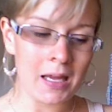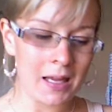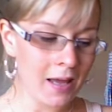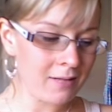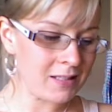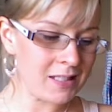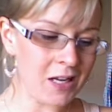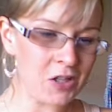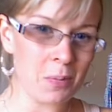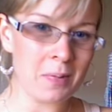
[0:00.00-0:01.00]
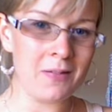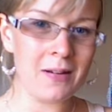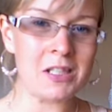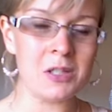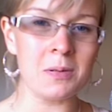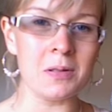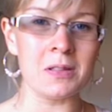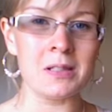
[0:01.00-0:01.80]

yeah, start chopping your vegetables.